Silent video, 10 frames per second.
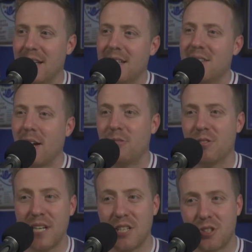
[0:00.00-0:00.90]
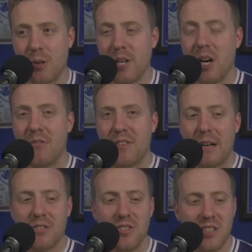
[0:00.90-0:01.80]
So to reach
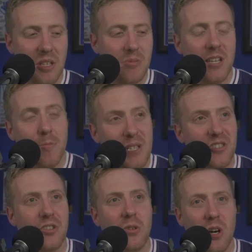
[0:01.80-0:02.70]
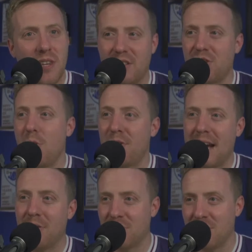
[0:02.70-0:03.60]
2,500, it seems like I've been stuck on that
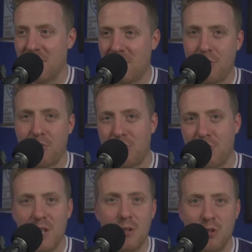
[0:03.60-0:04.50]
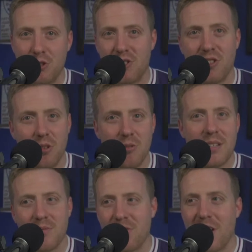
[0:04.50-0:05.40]
2,300 to
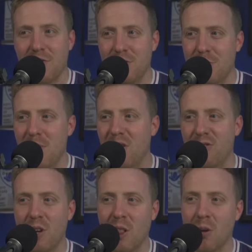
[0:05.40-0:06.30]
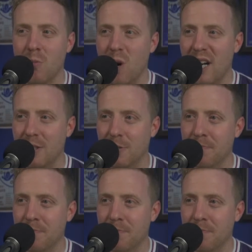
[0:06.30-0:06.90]
2,500 mark for a long while.